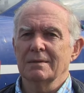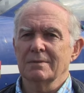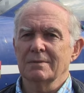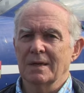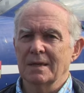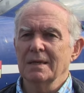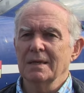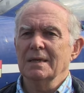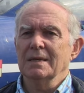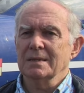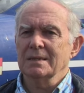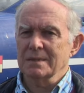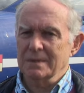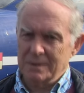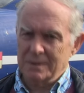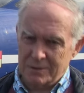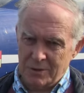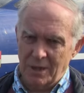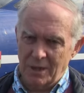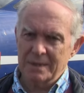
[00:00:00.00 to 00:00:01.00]
Right.
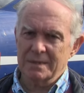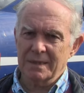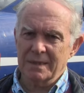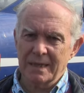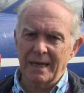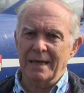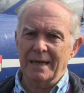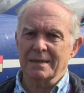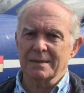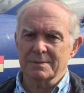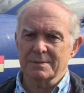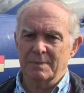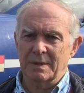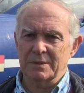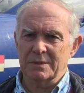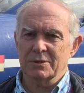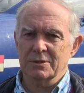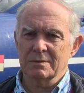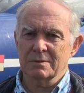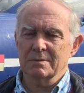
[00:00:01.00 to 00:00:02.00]
Trying to get as
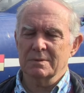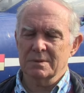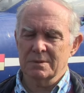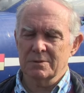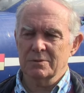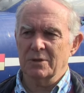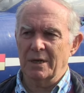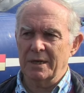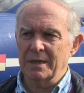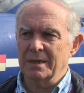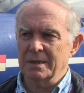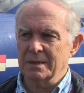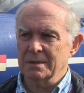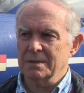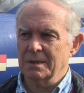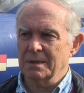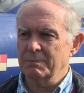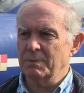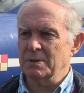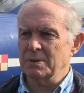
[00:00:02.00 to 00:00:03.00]
much training
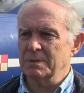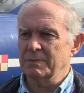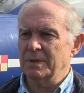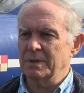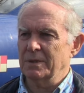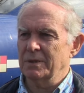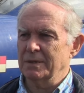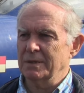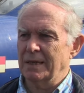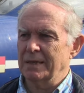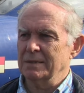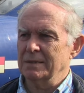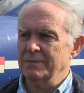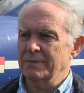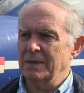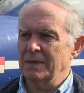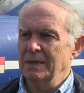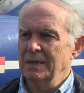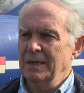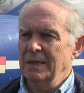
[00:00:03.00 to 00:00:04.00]
as they possibly could out of
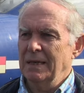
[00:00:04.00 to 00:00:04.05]
it.